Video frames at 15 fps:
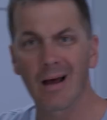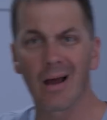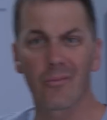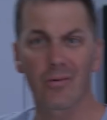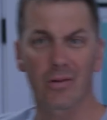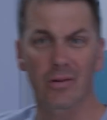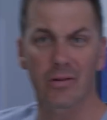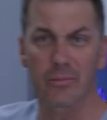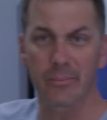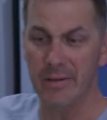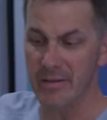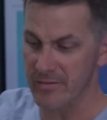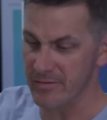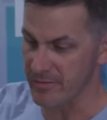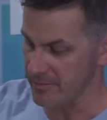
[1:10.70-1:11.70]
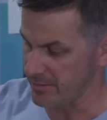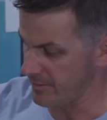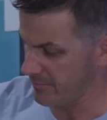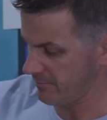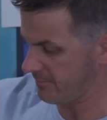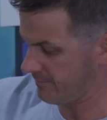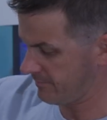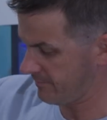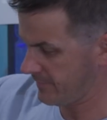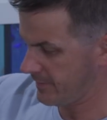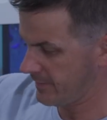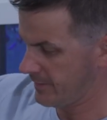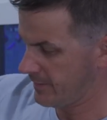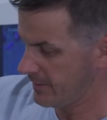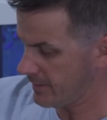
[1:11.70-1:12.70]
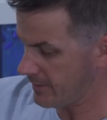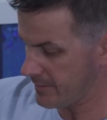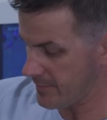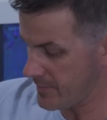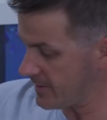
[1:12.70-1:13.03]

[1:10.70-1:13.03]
I want to look at the base unit because I'm